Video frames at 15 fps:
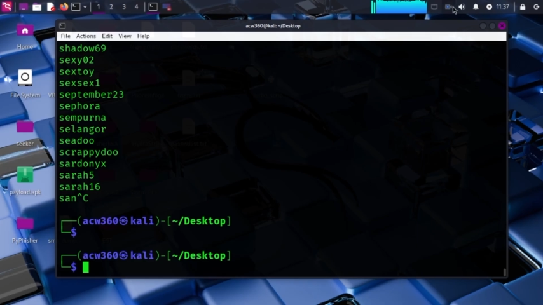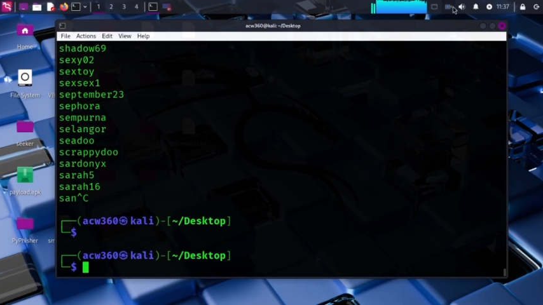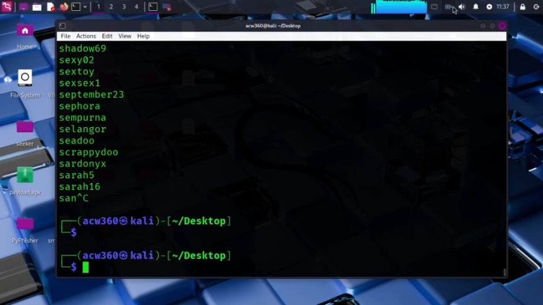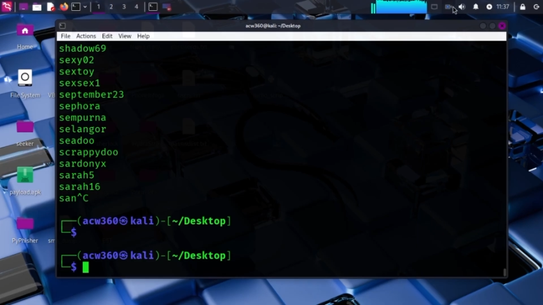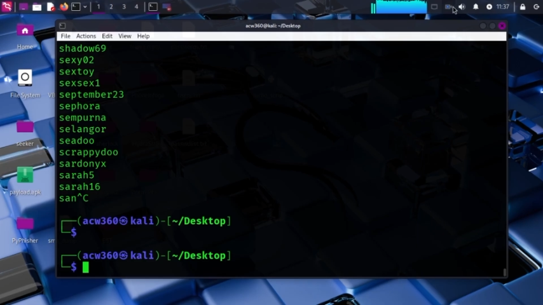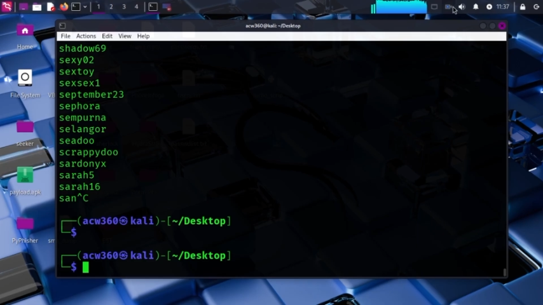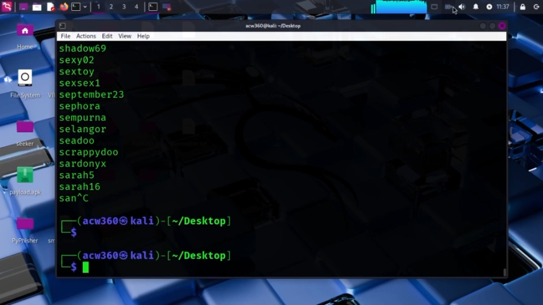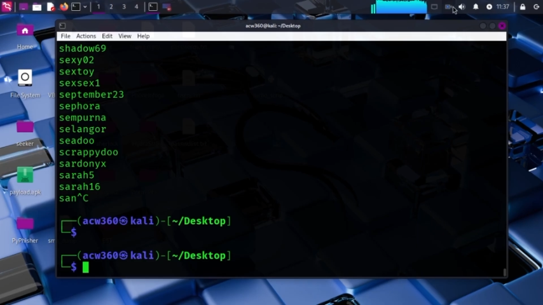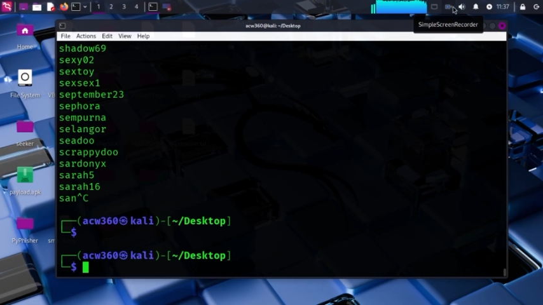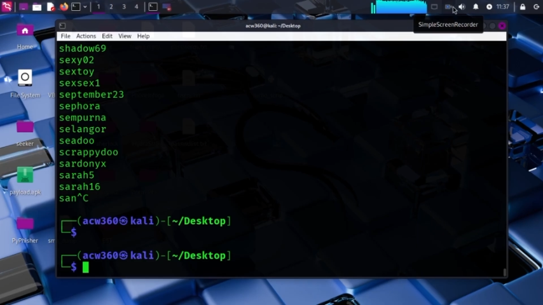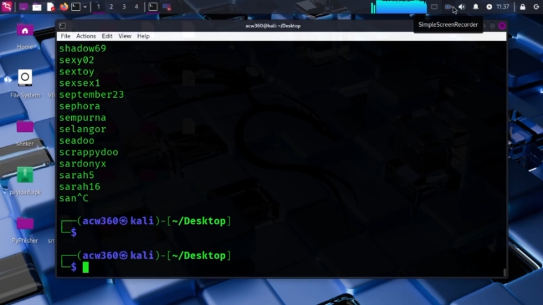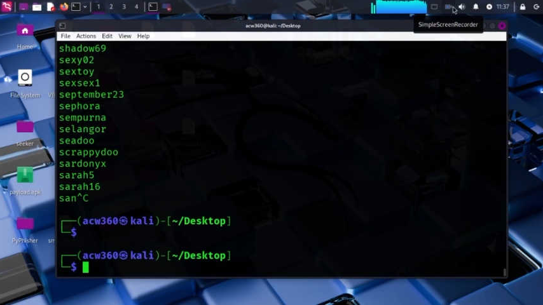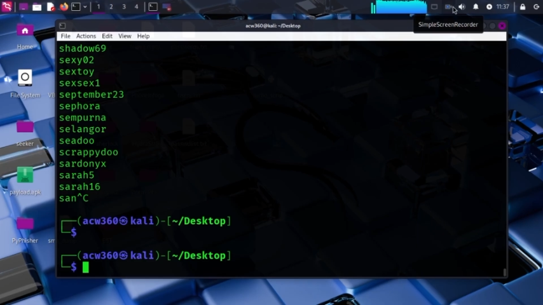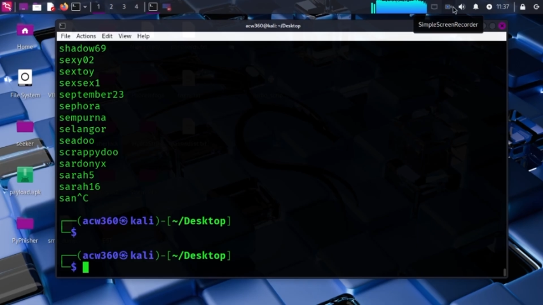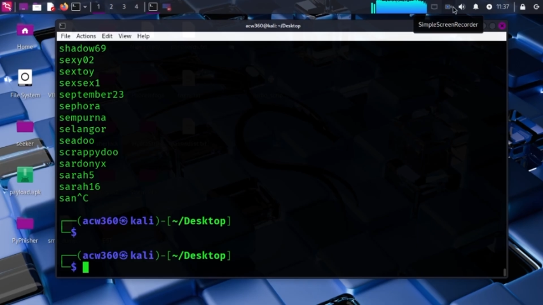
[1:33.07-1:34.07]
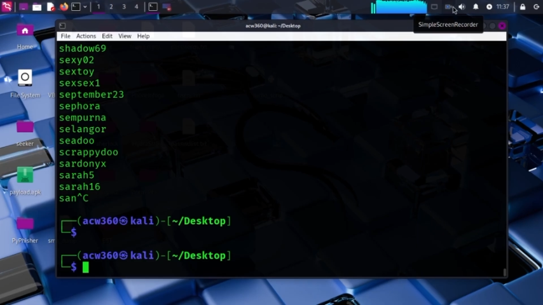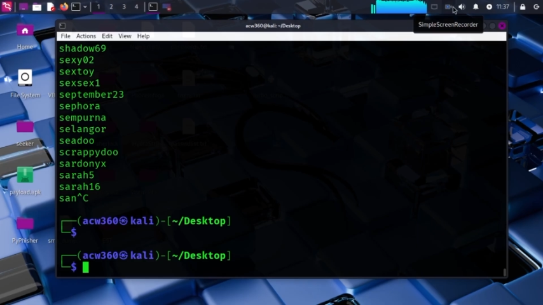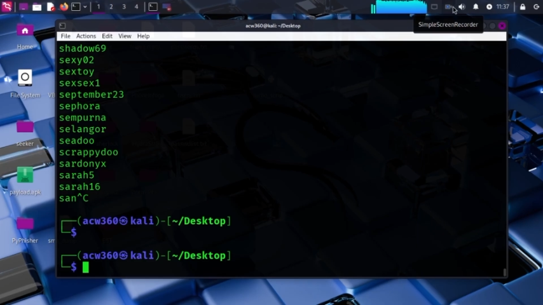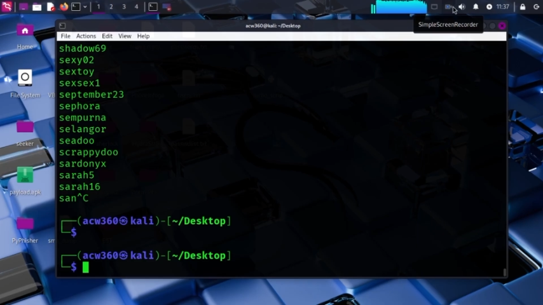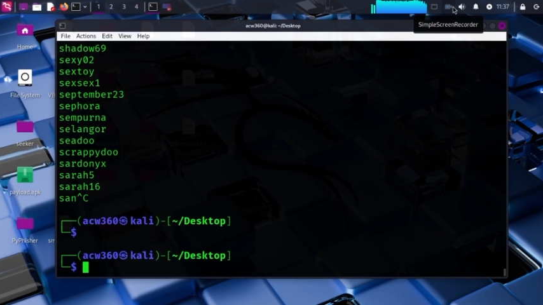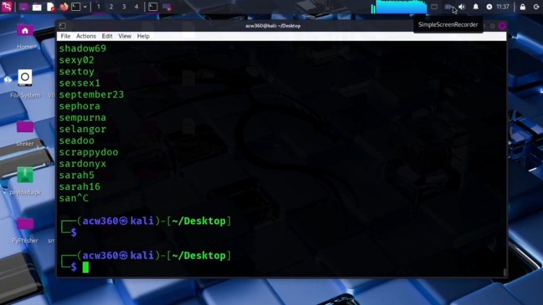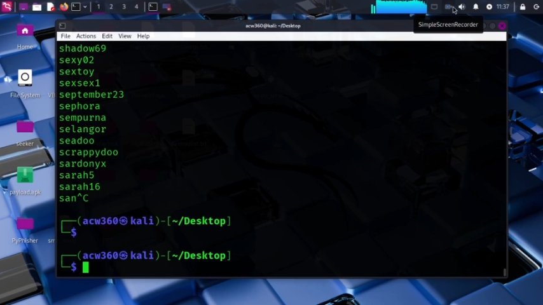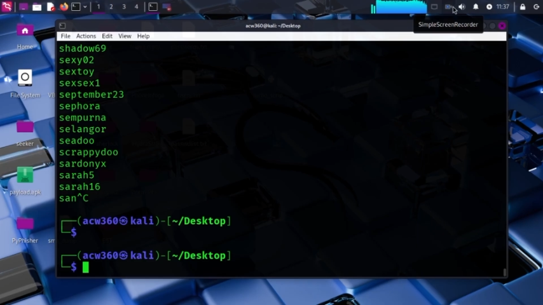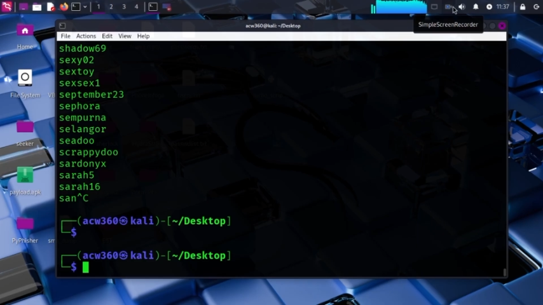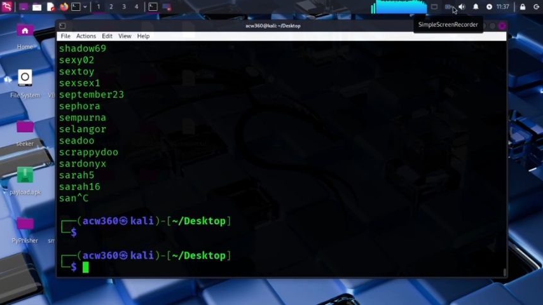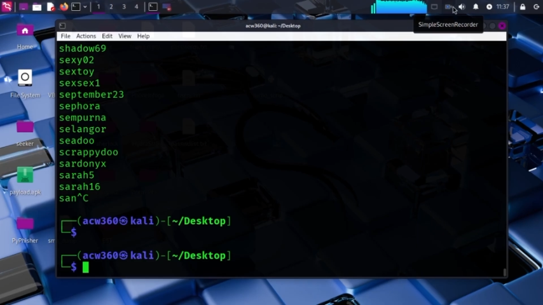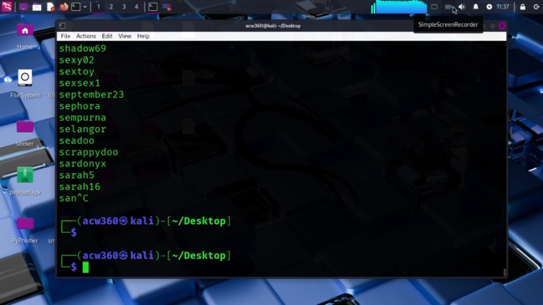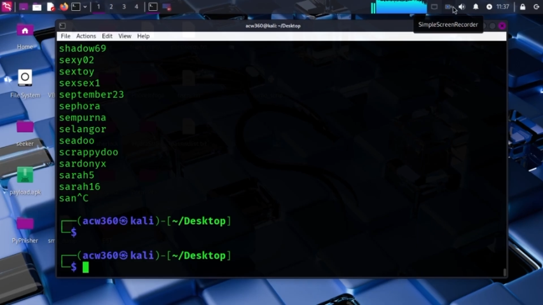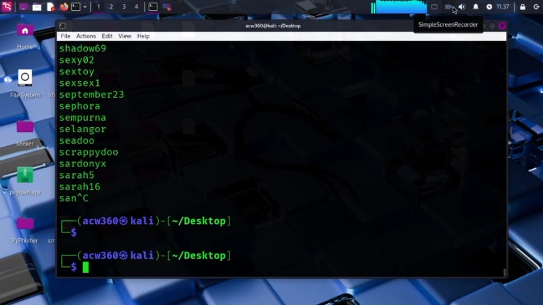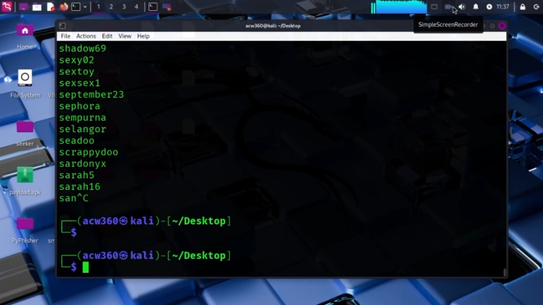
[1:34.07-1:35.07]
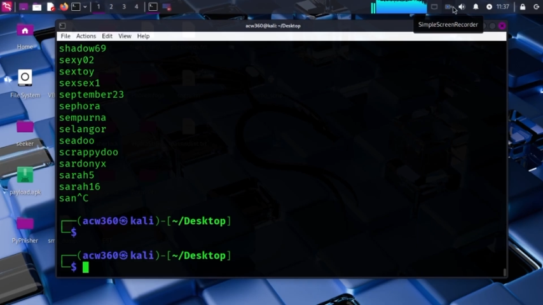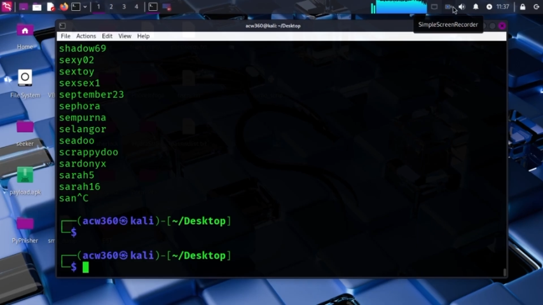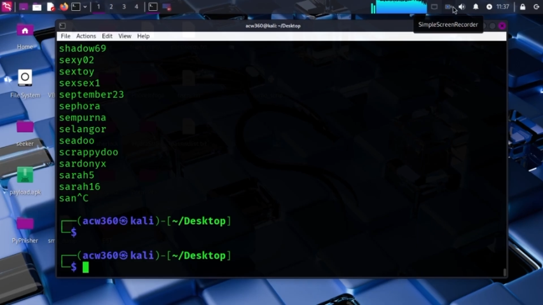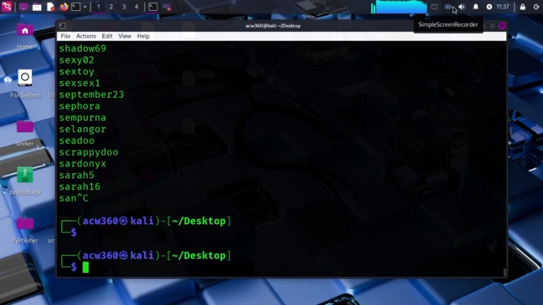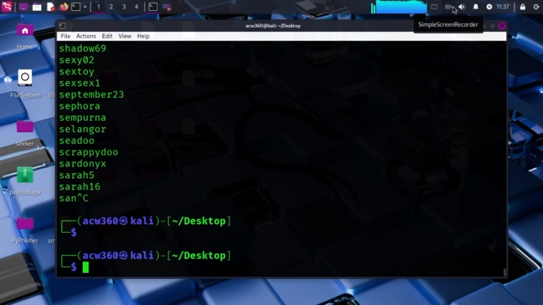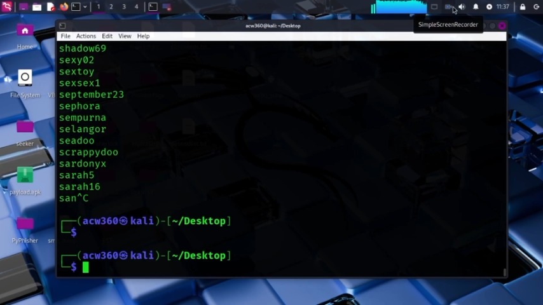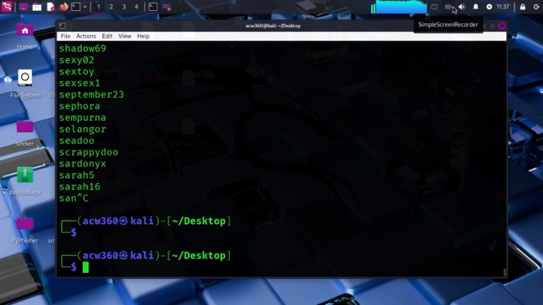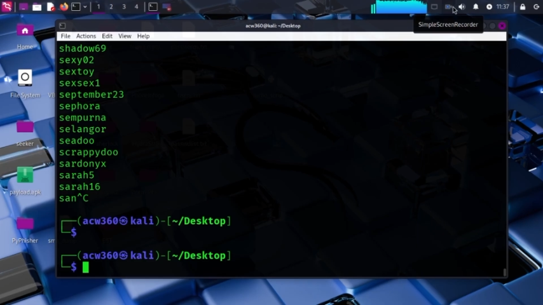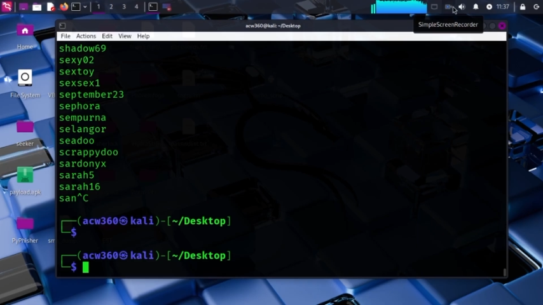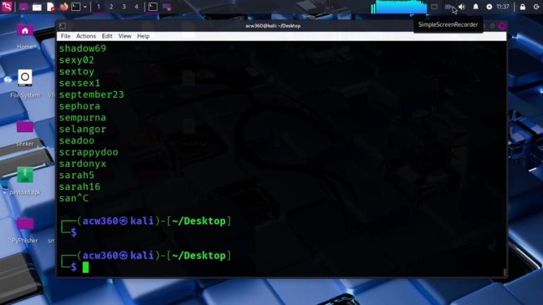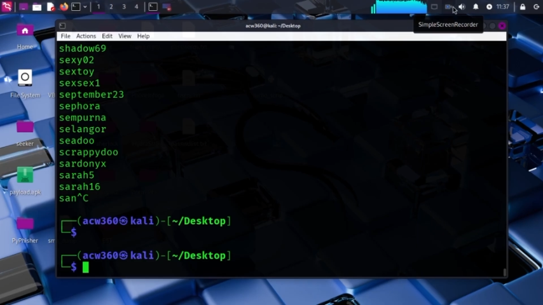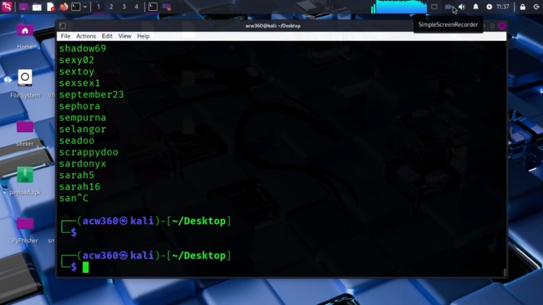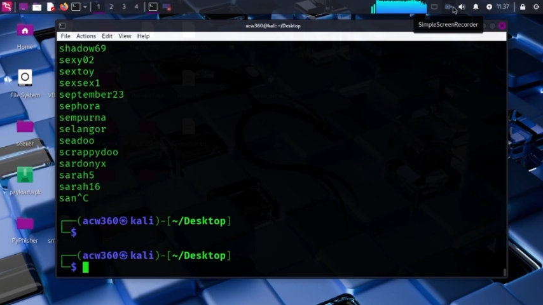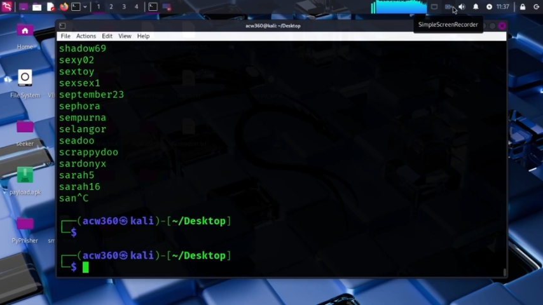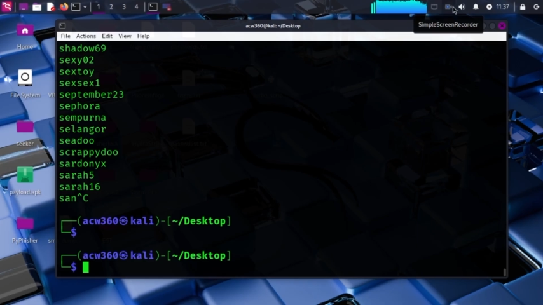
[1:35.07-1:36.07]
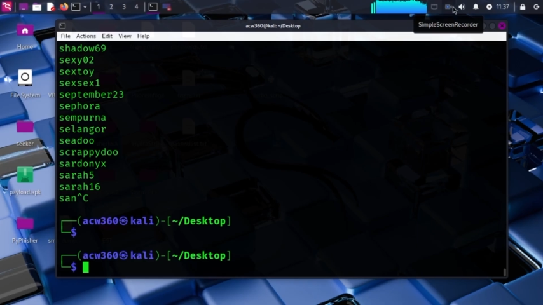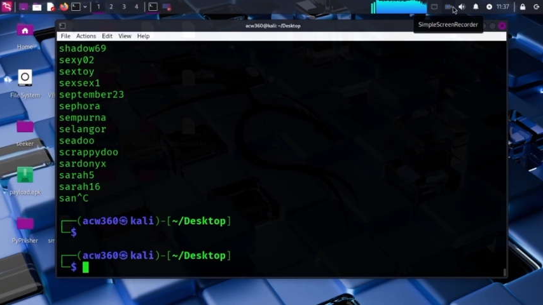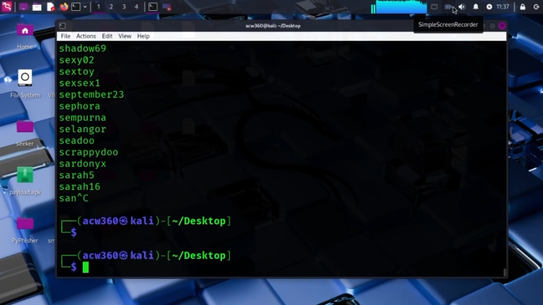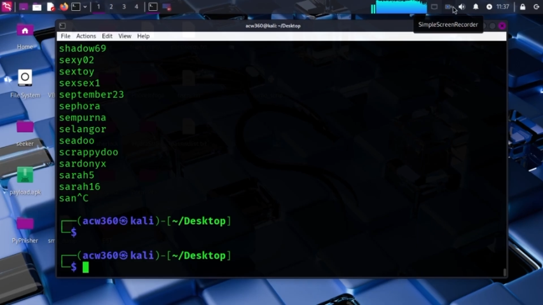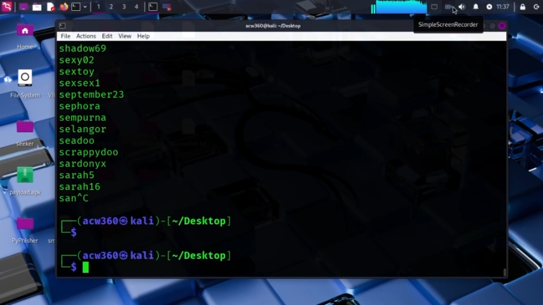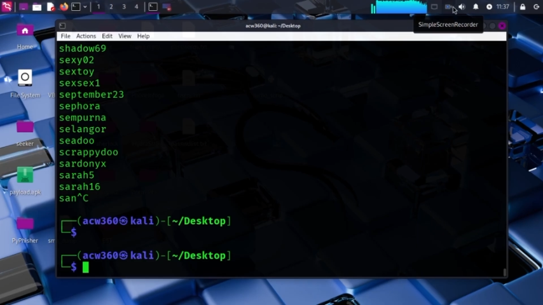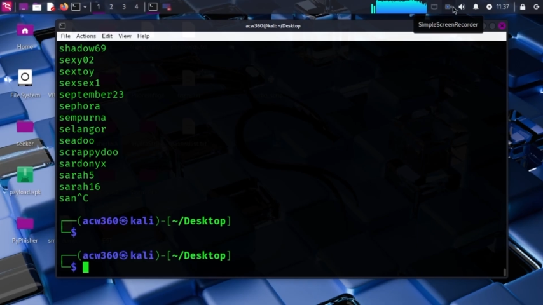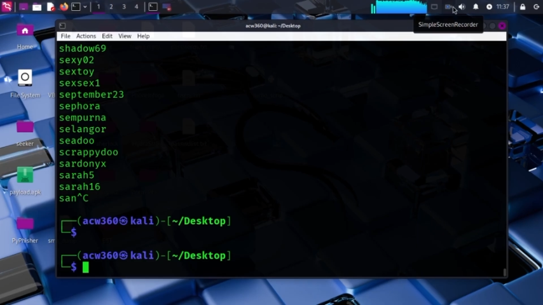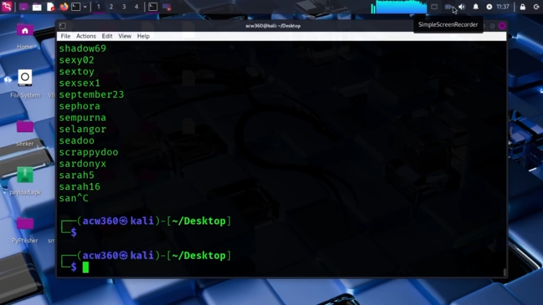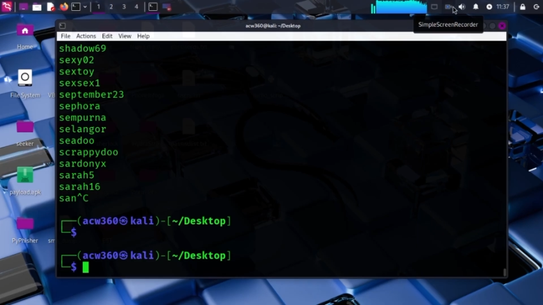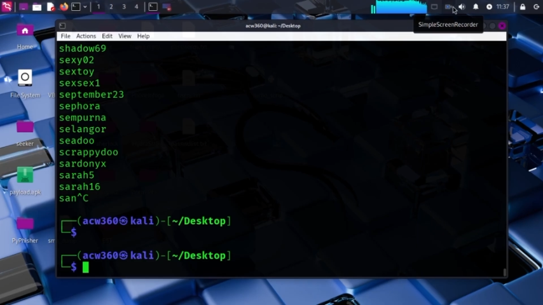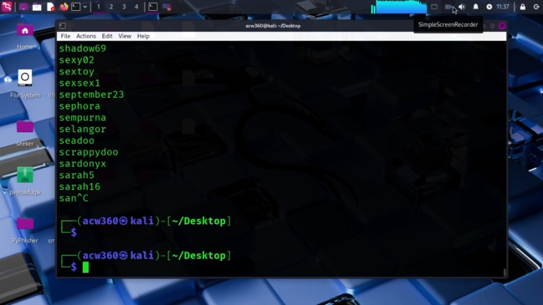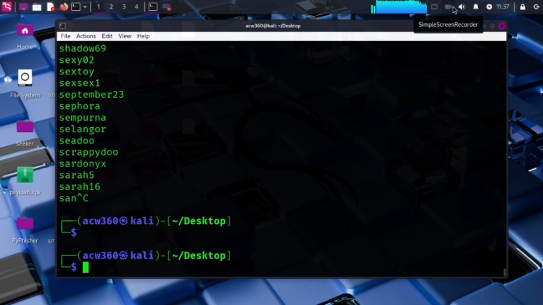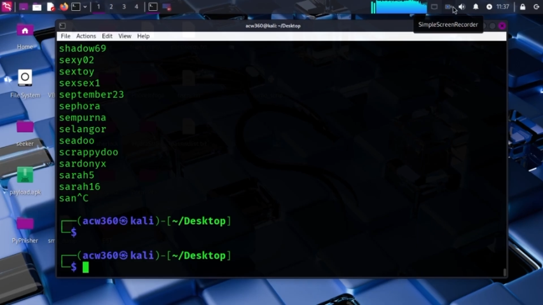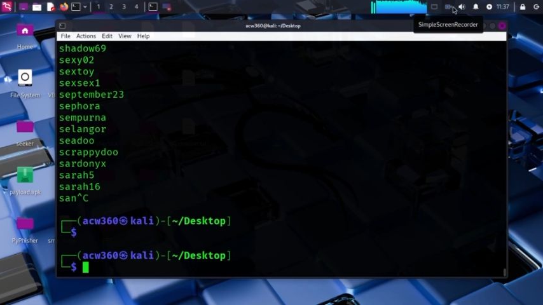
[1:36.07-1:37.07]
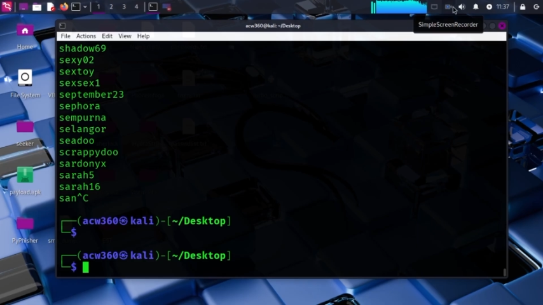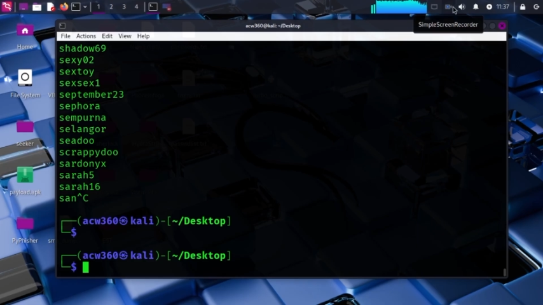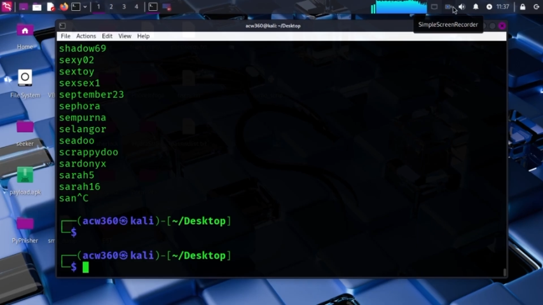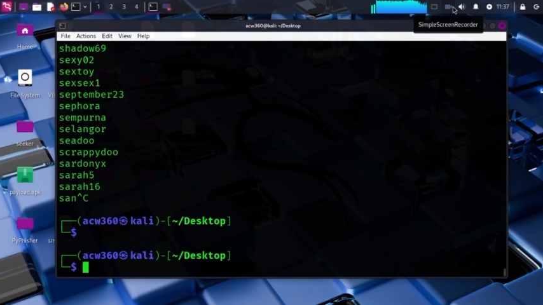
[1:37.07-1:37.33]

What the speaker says: Nobody's mouth can be seen.